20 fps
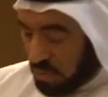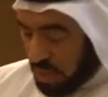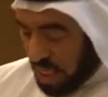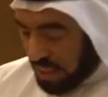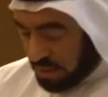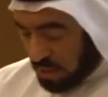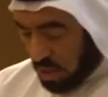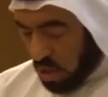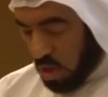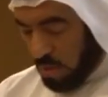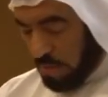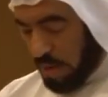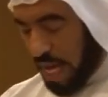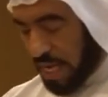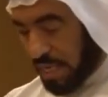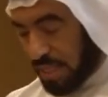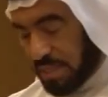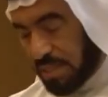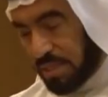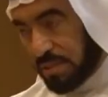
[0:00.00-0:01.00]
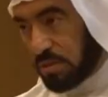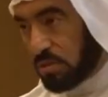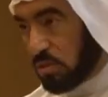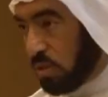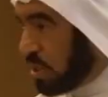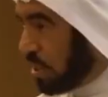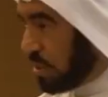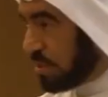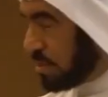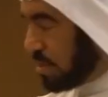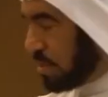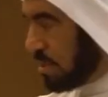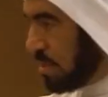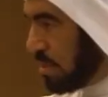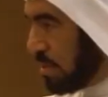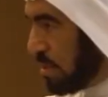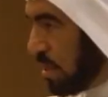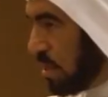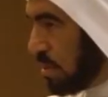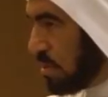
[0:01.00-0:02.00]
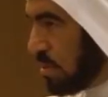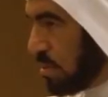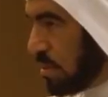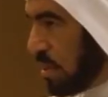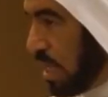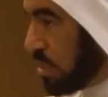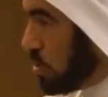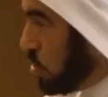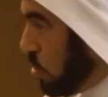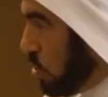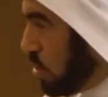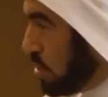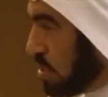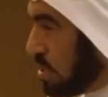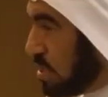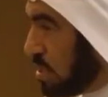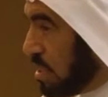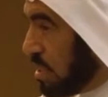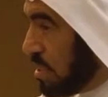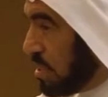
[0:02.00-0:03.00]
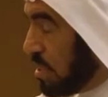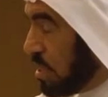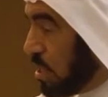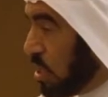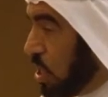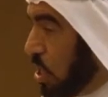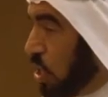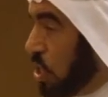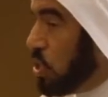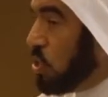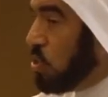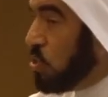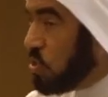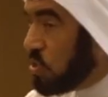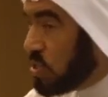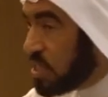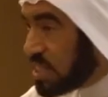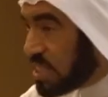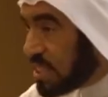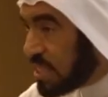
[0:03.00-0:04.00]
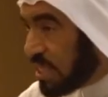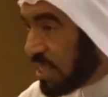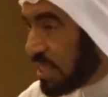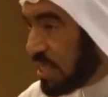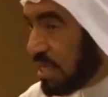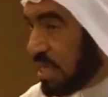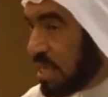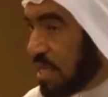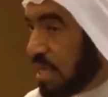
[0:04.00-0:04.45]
Now let's go back to this and use, use